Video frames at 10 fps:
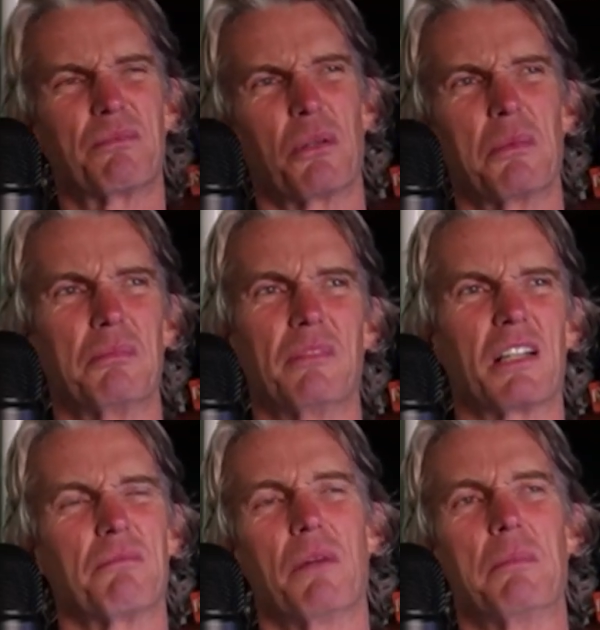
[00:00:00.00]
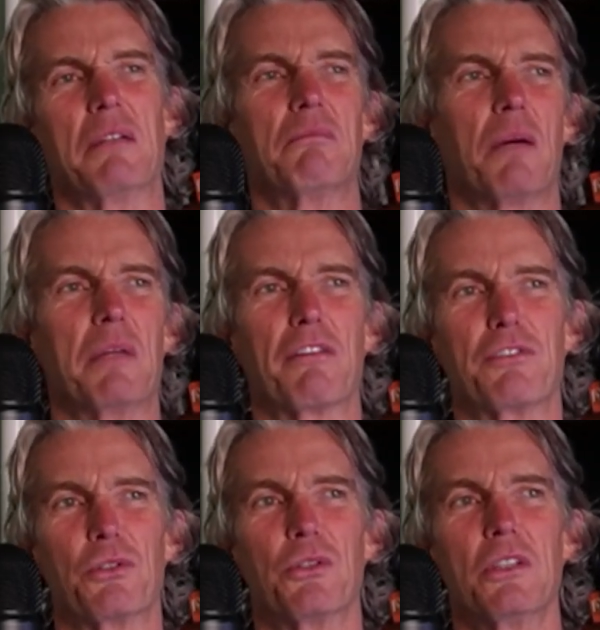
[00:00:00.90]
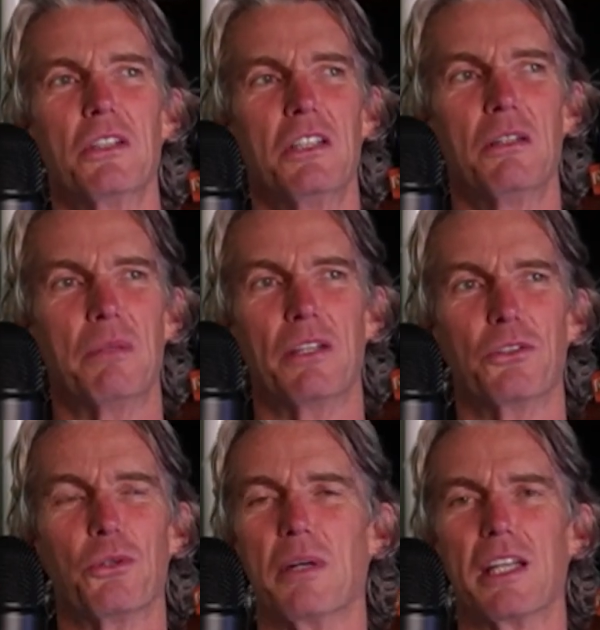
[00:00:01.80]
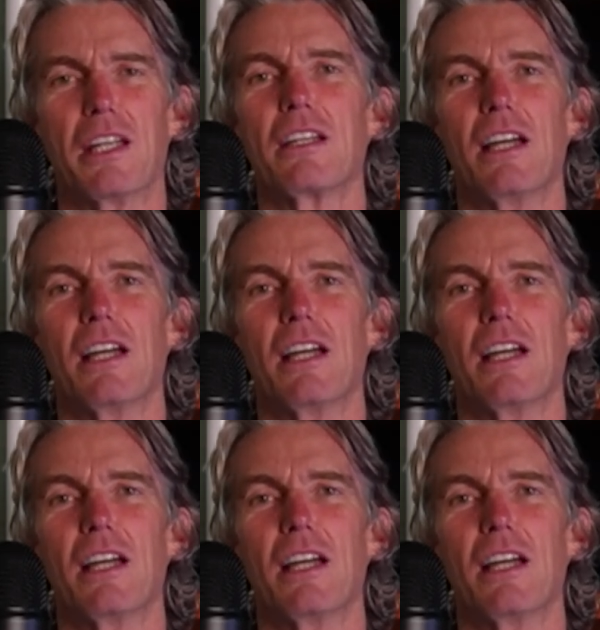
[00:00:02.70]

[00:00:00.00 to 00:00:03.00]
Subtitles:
Probably maybe a few, but no many.